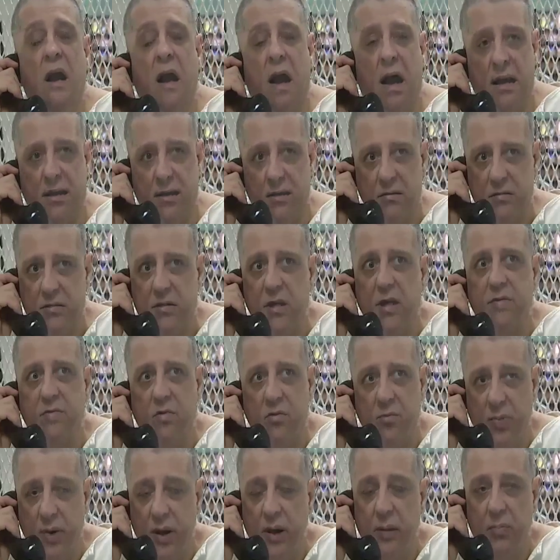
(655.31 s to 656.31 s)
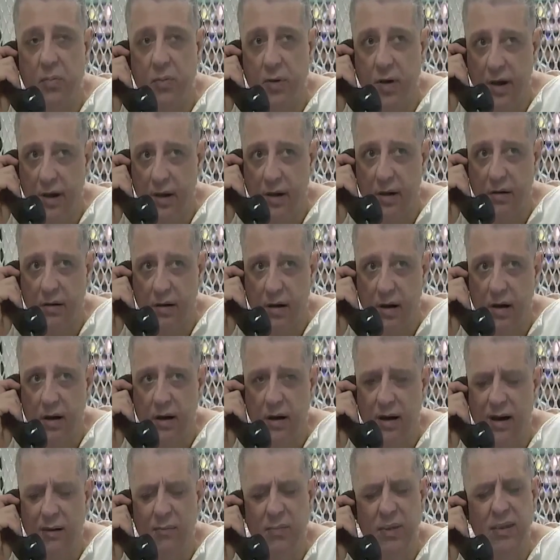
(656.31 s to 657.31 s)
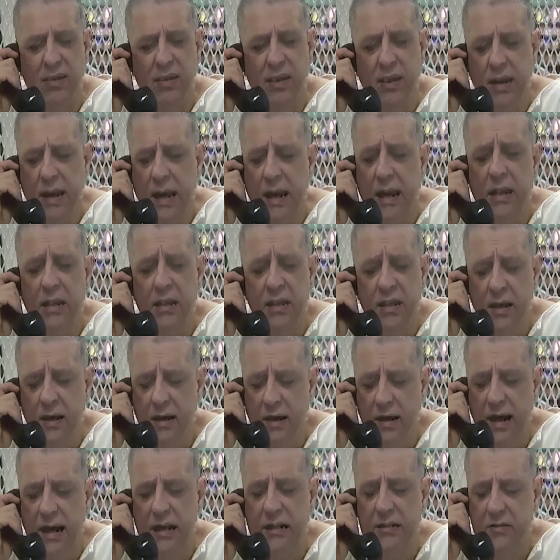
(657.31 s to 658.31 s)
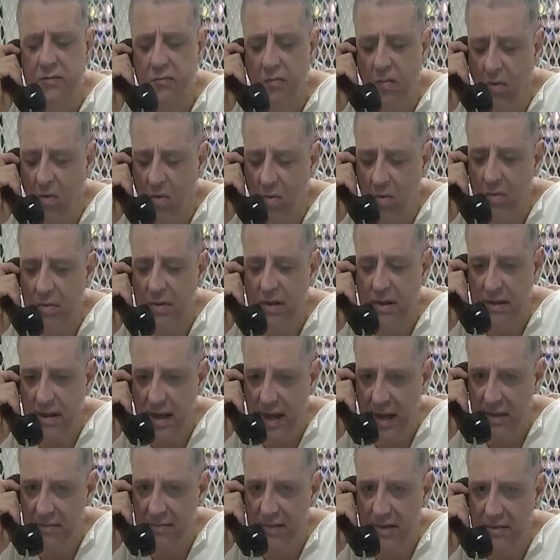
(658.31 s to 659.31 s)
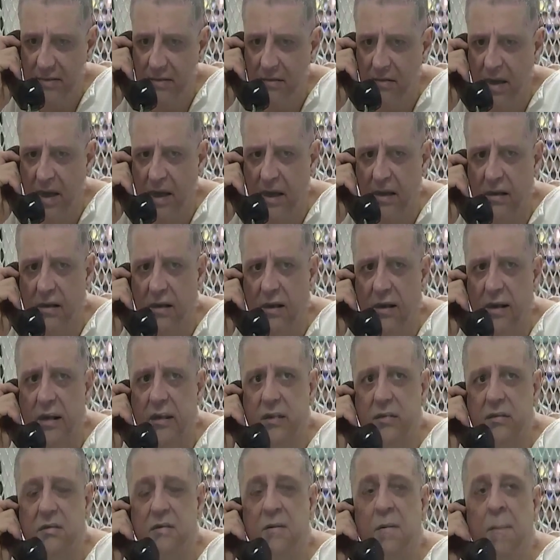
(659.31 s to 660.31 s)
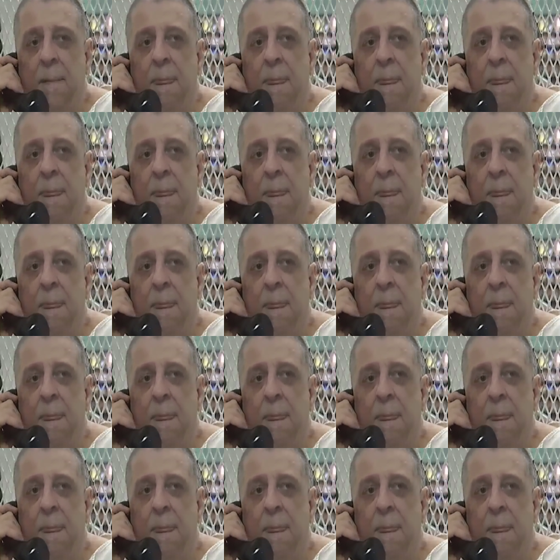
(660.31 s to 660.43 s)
I know several people here, but it's more than that, Mr. Kelly. It's